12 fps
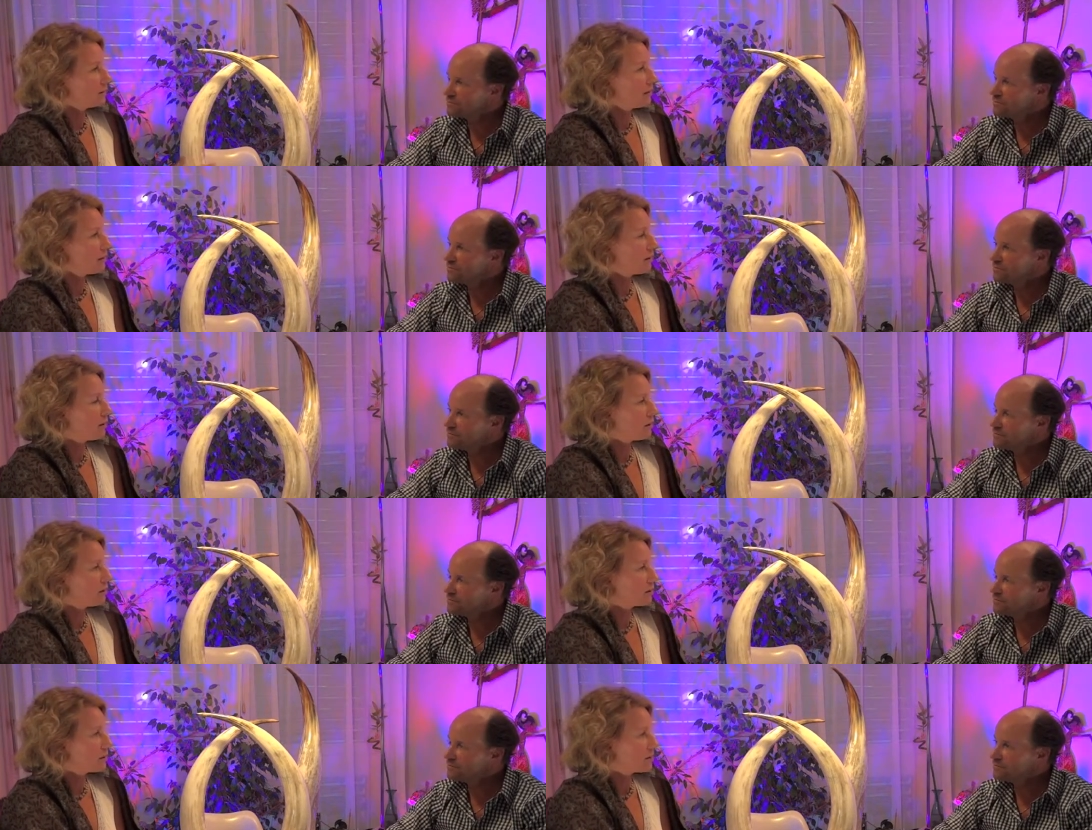Speaker 1: they
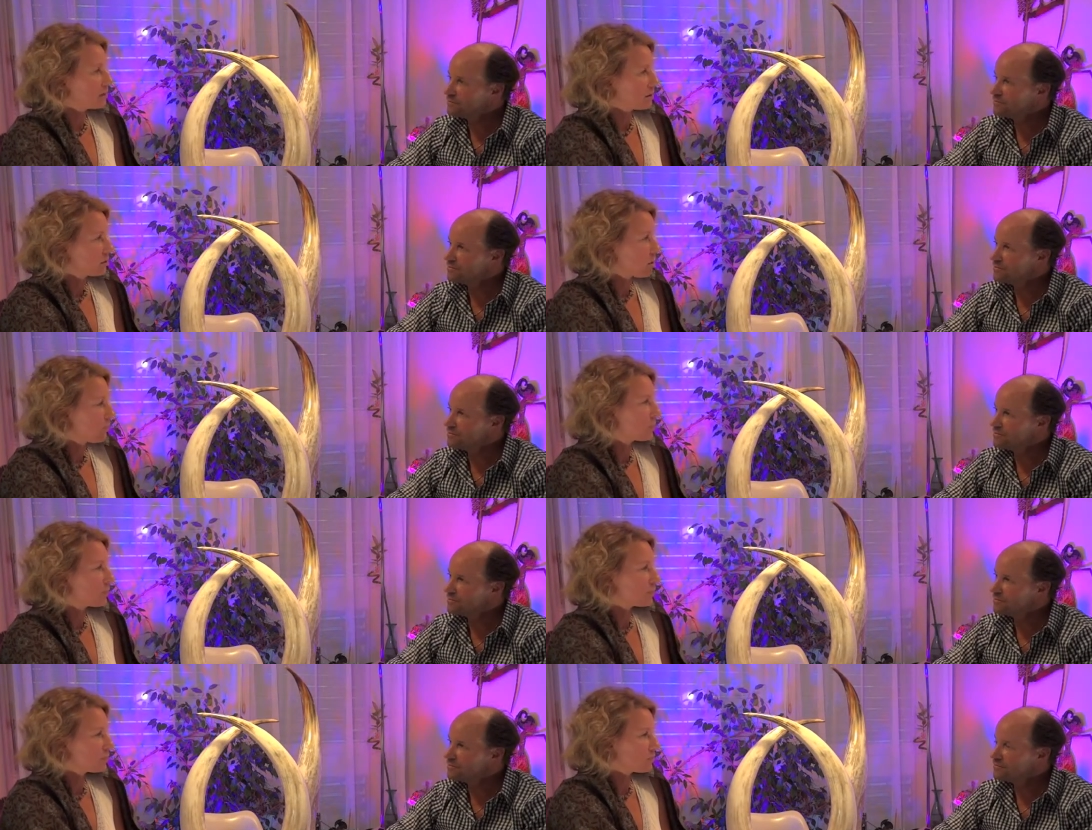are they
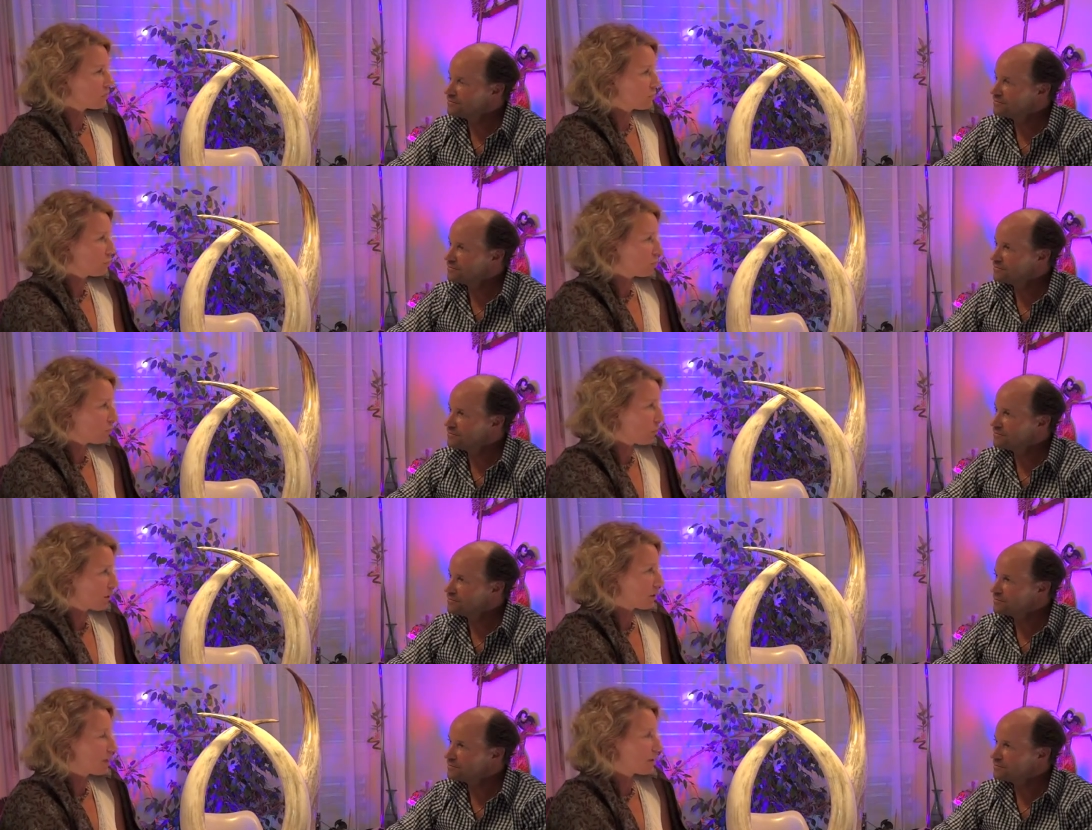stop to
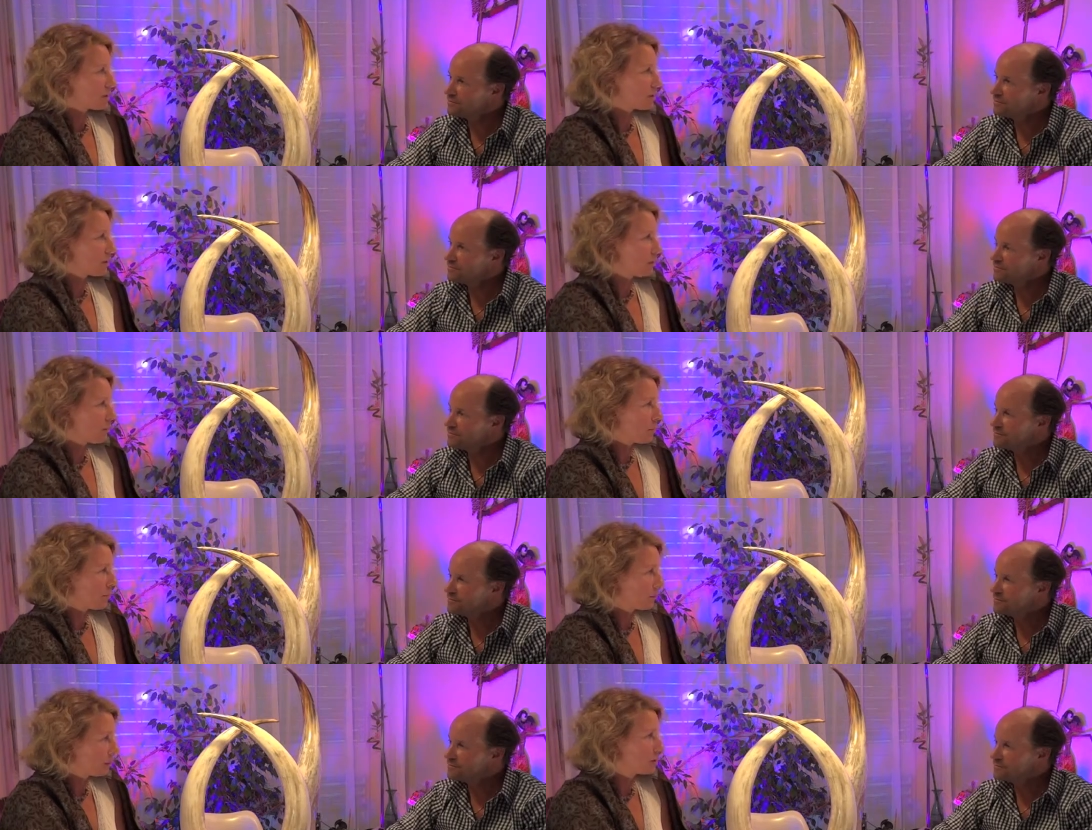work as a
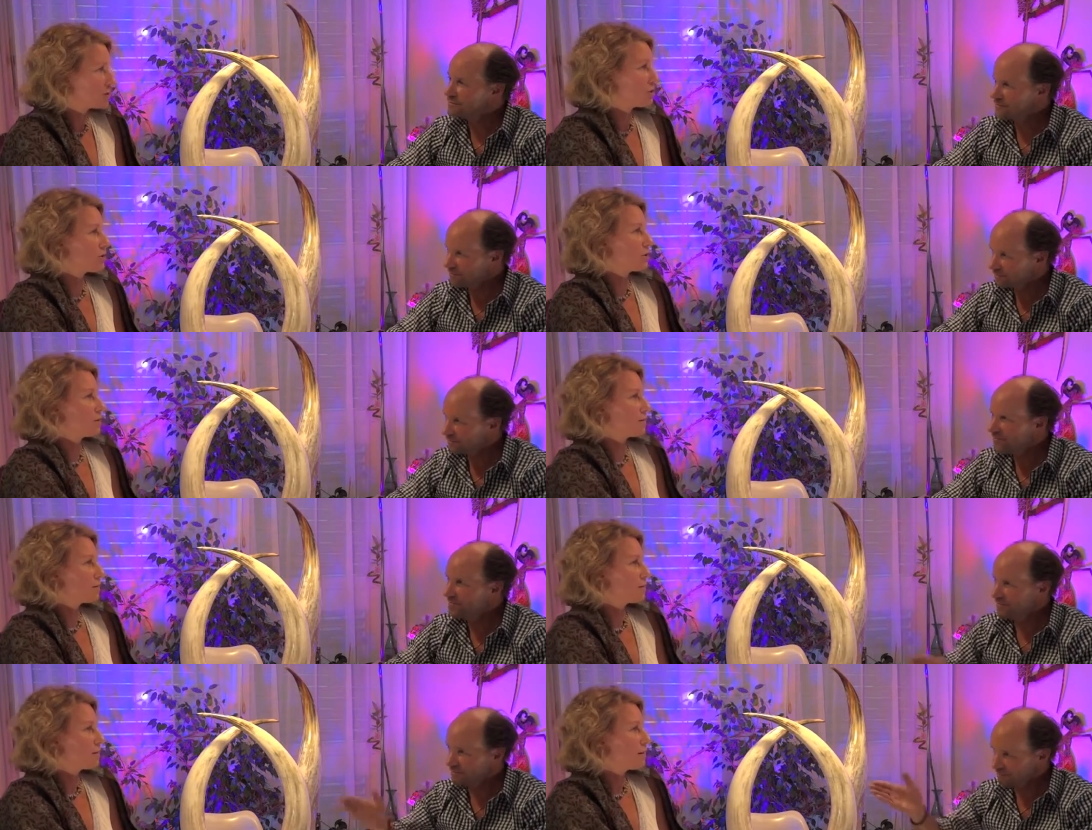
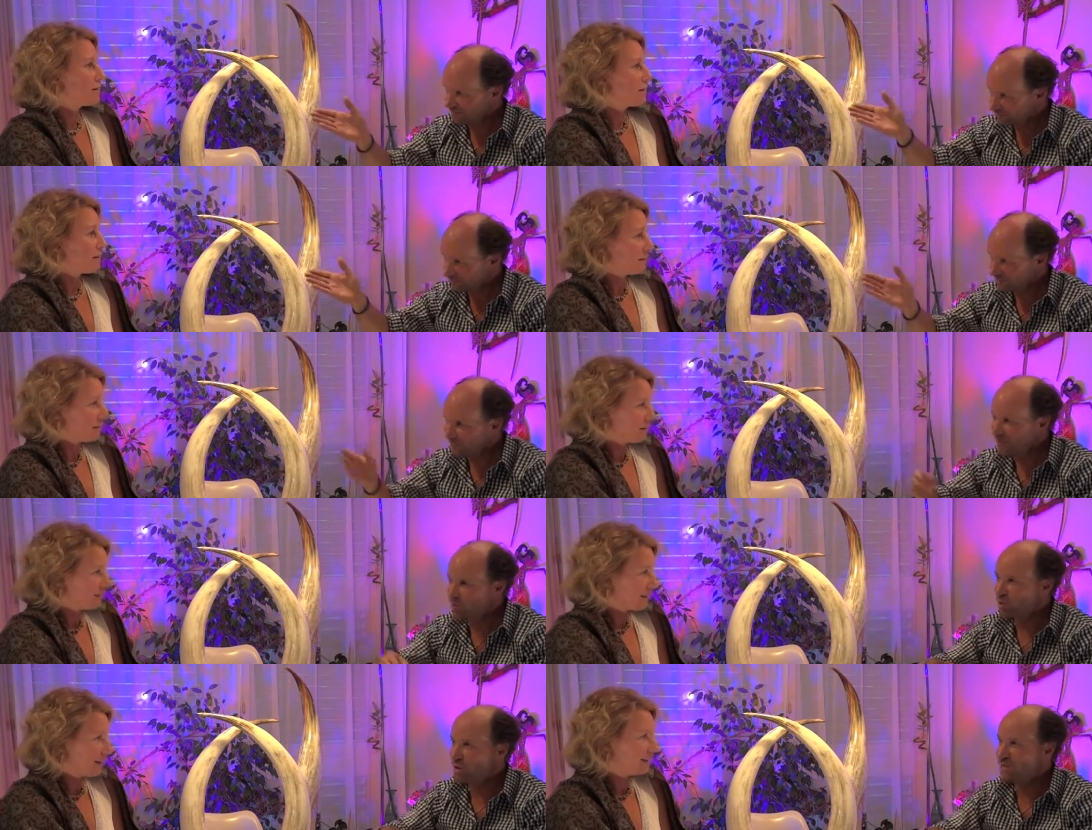politician
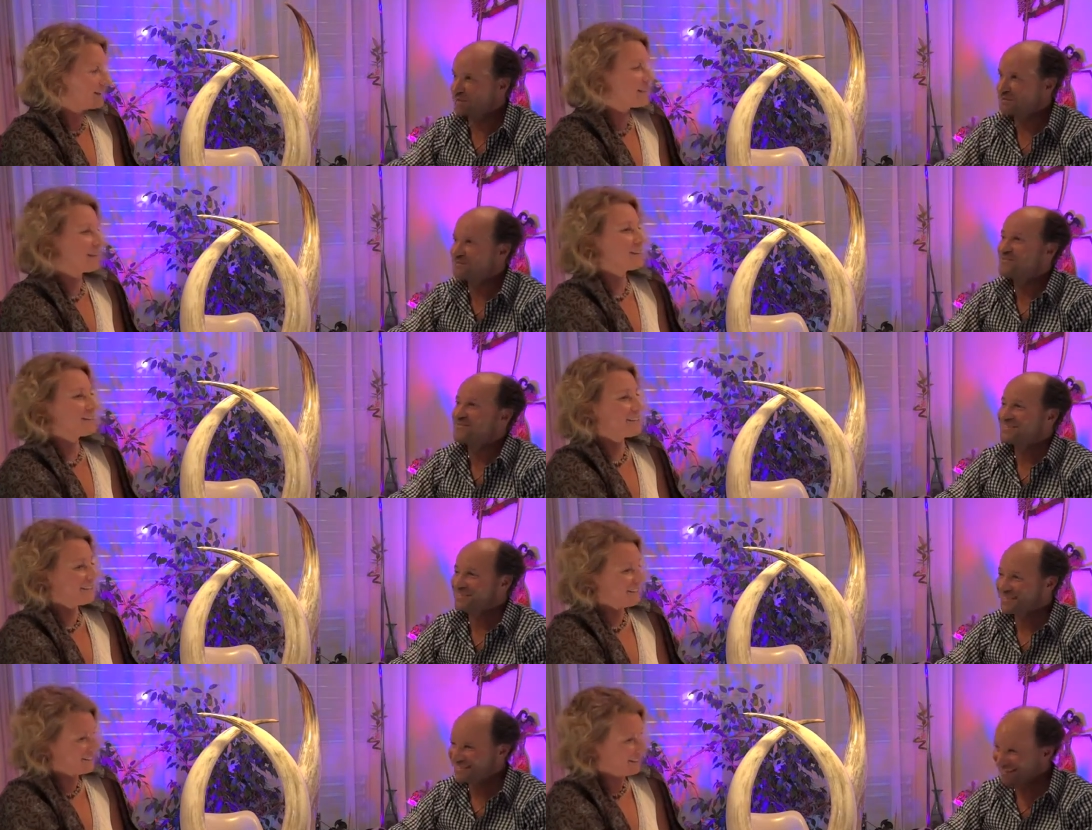
Speaker 2: they
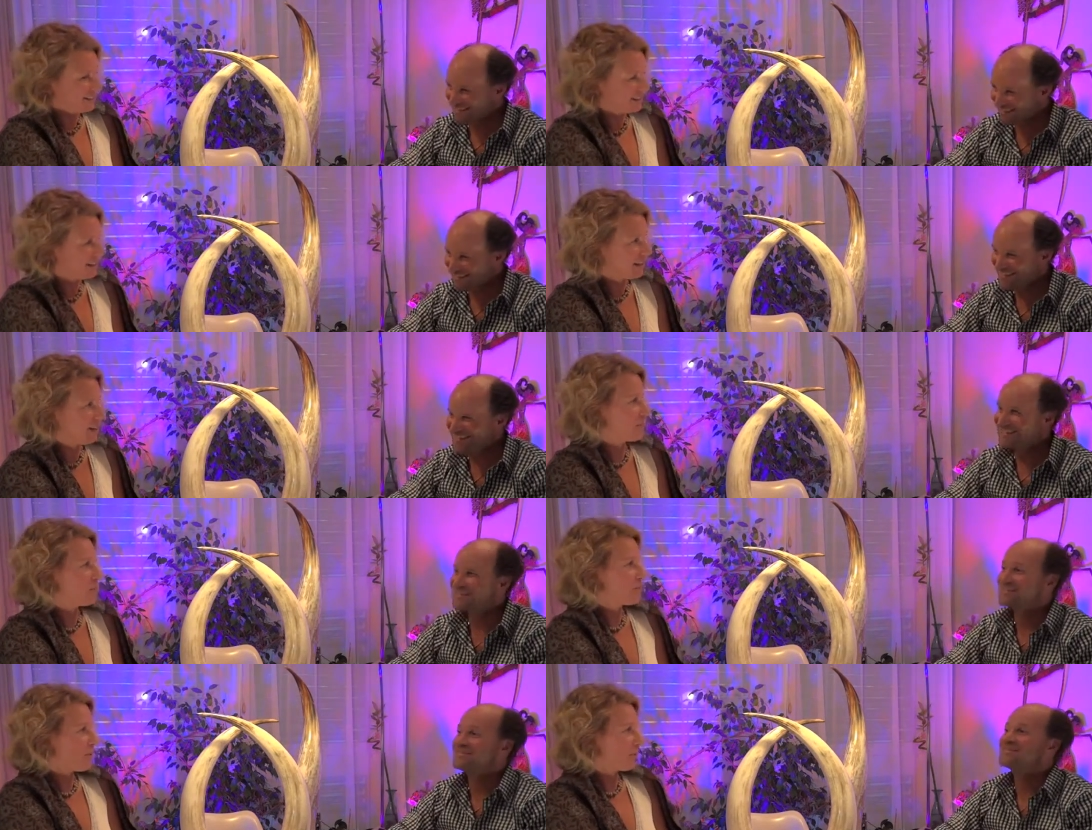
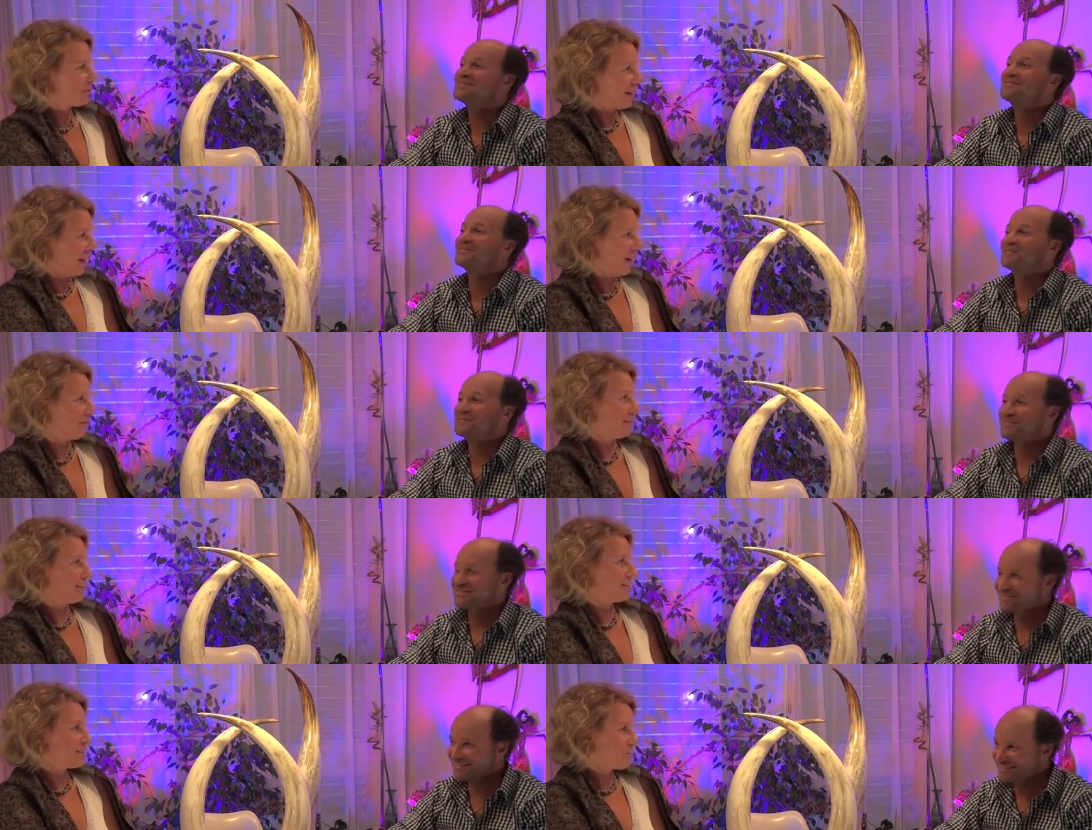
Speaker 1: keep on
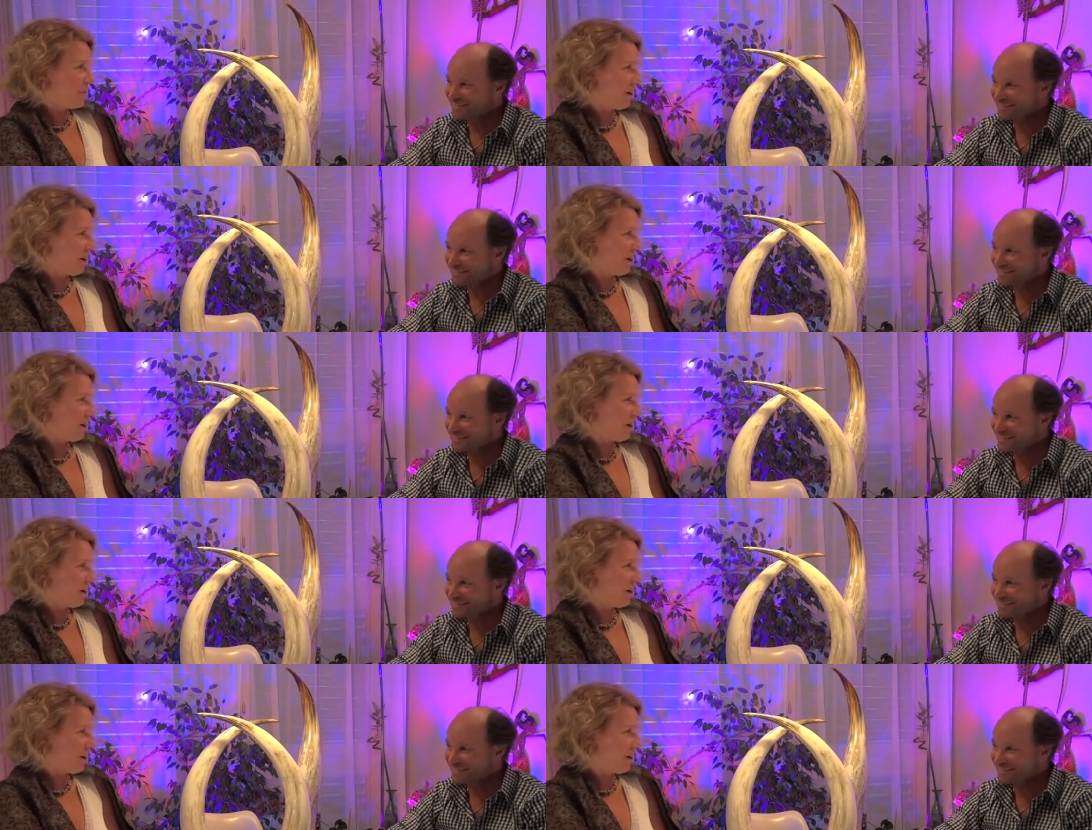having this